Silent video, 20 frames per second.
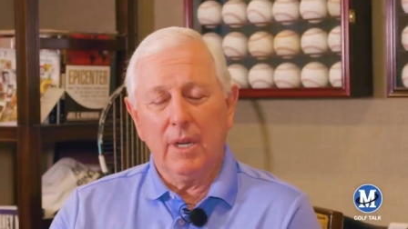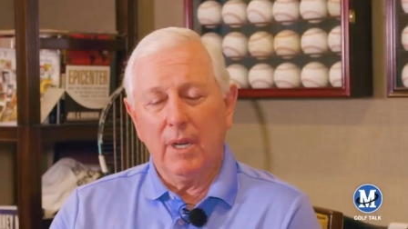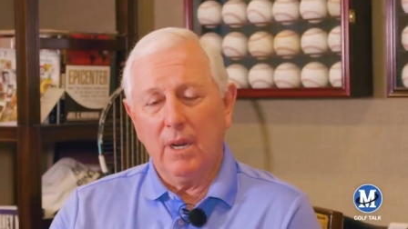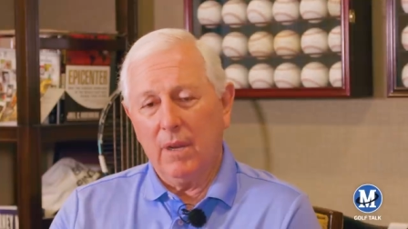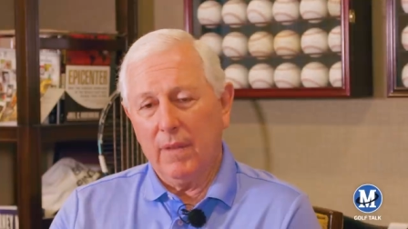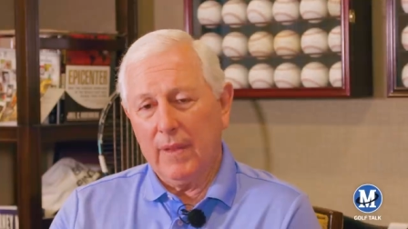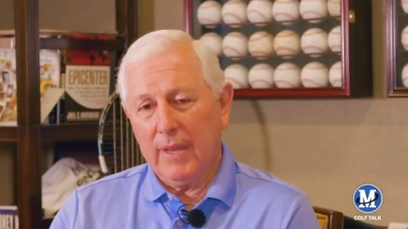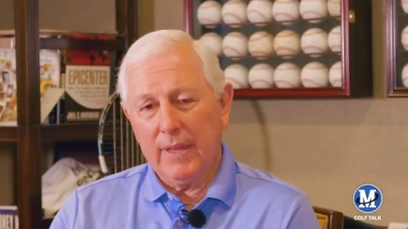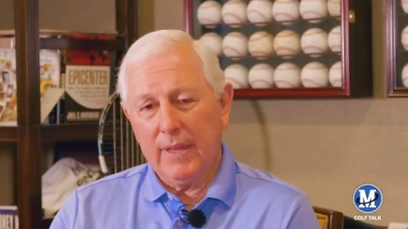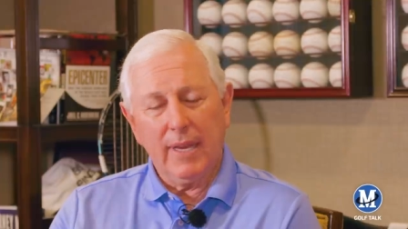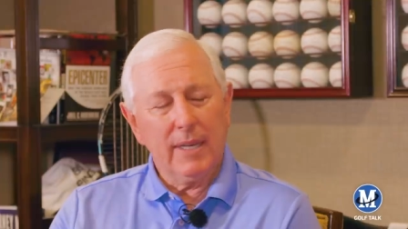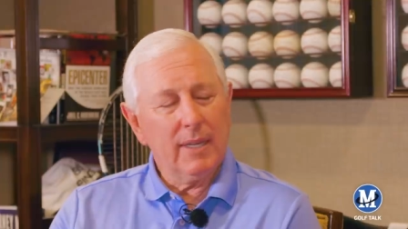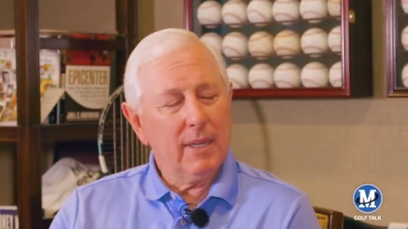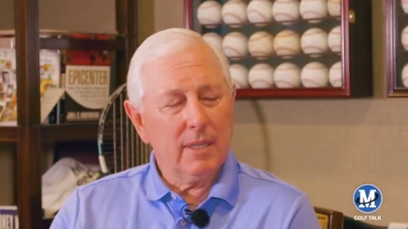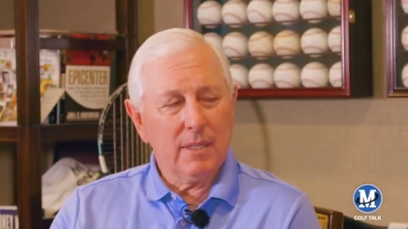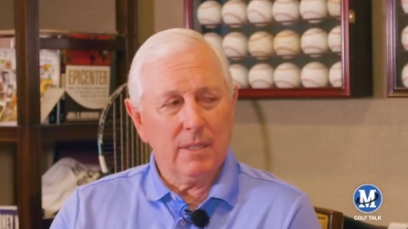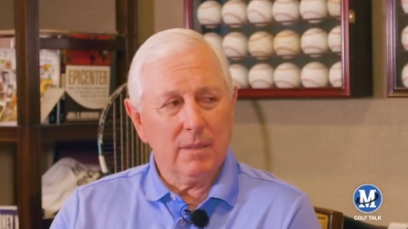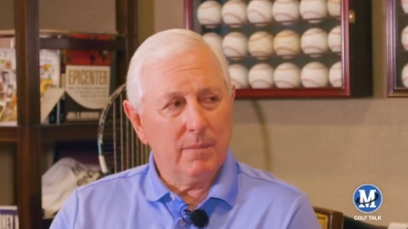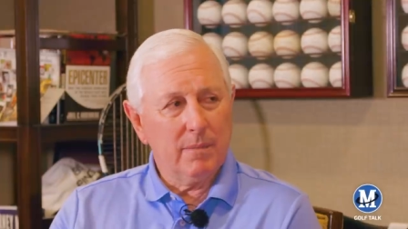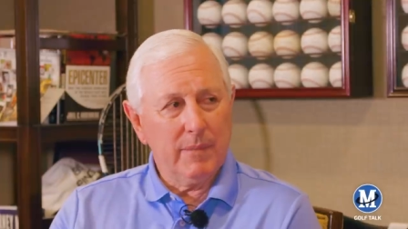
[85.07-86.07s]
and all that. That
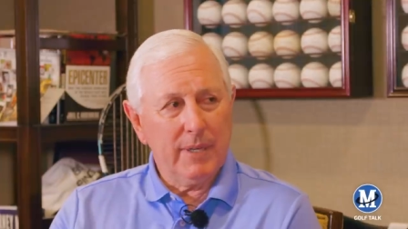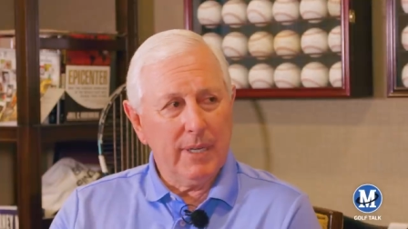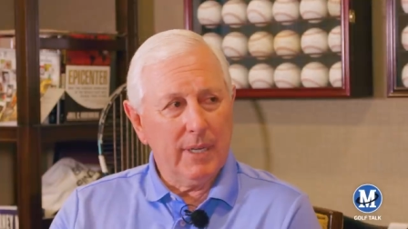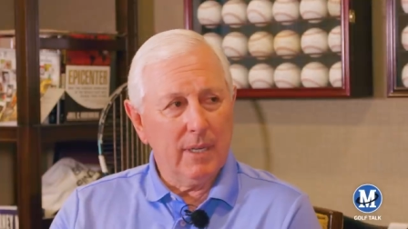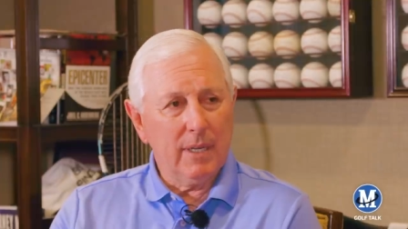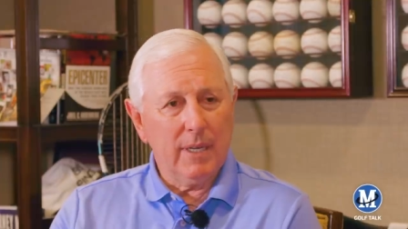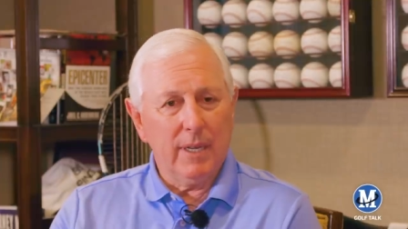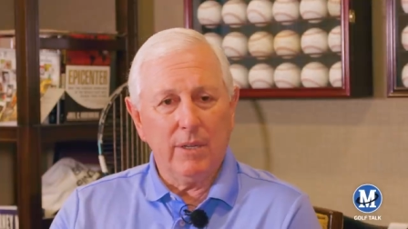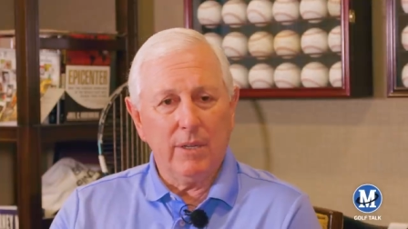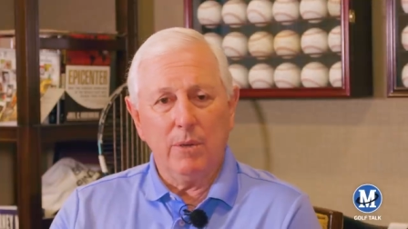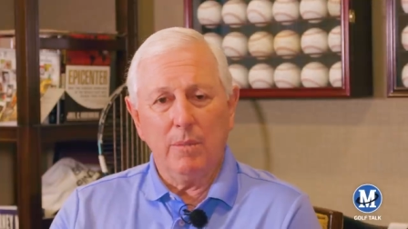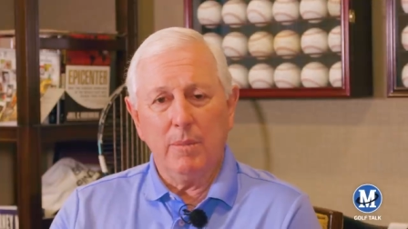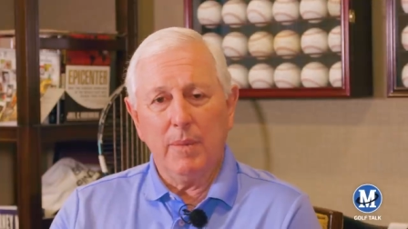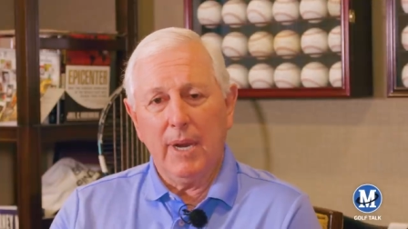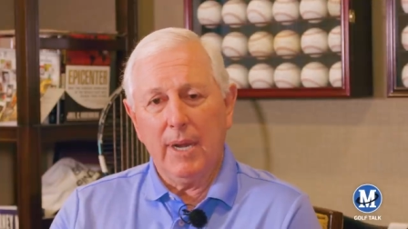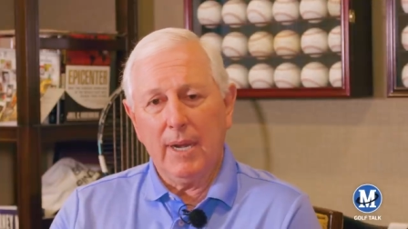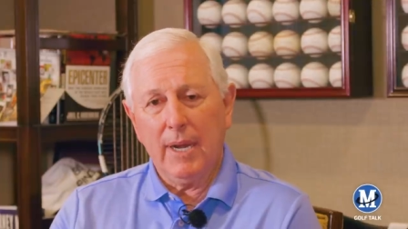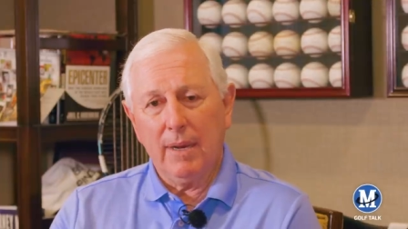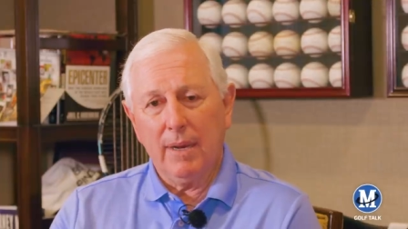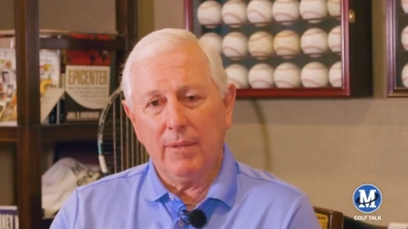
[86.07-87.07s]
doesn't mean it. And you
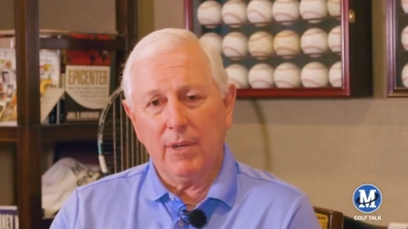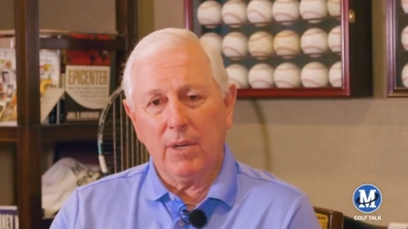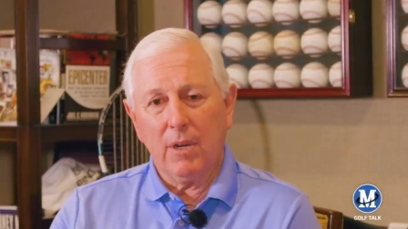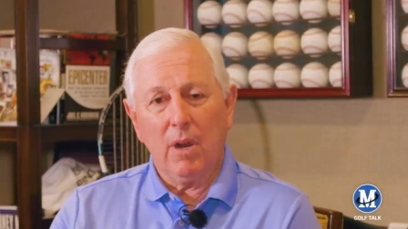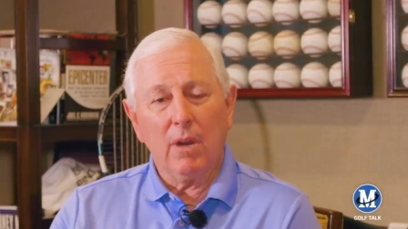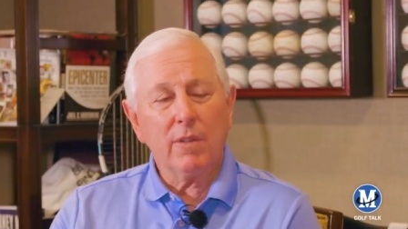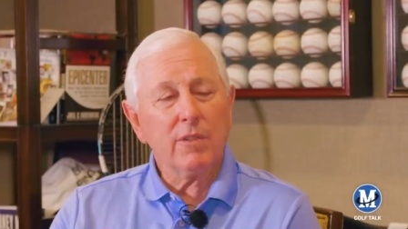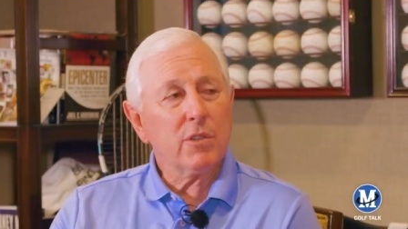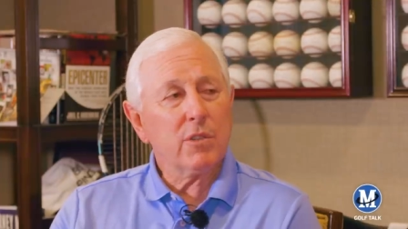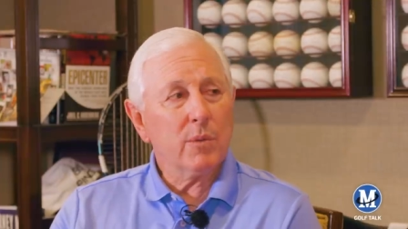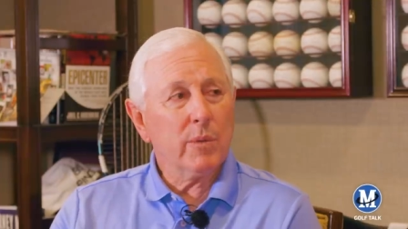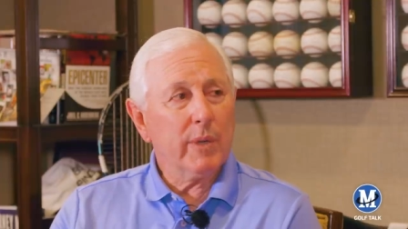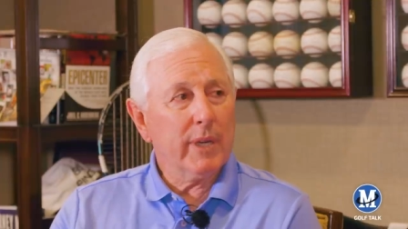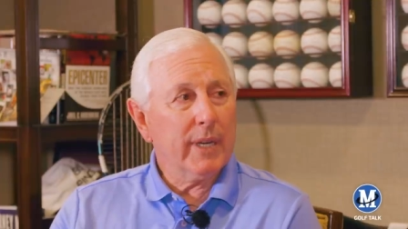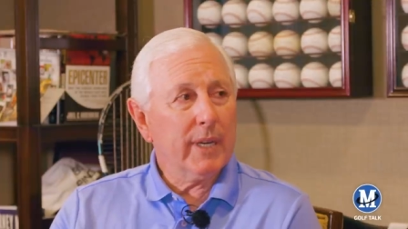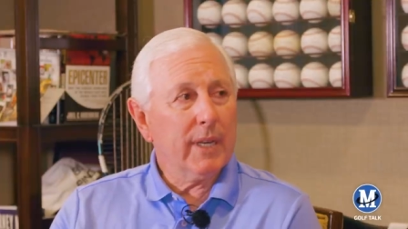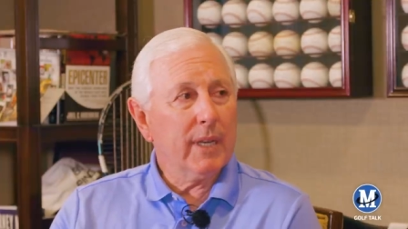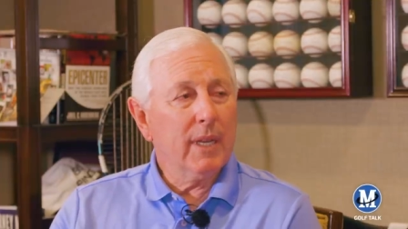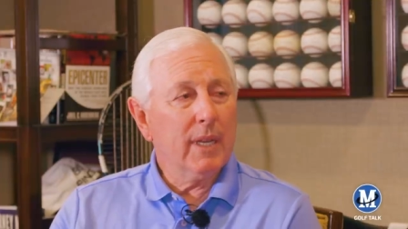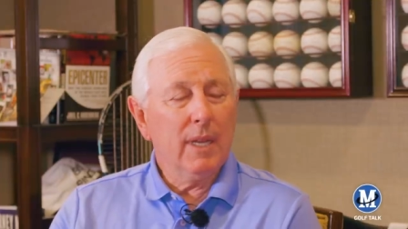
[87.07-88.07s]
might have a golf
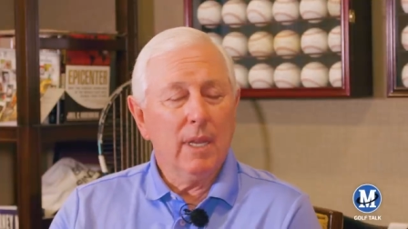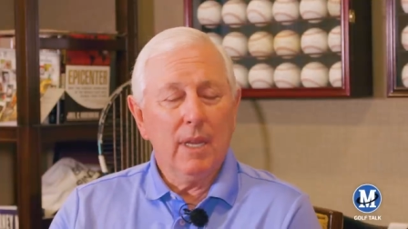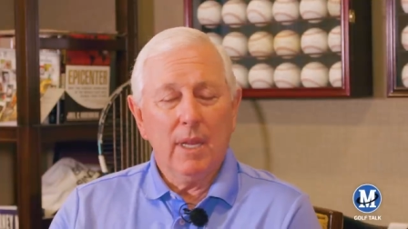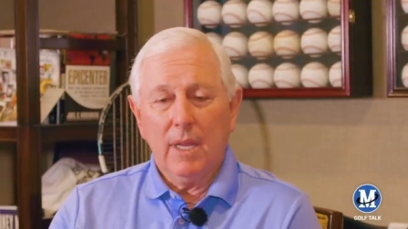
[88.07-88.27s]
swing.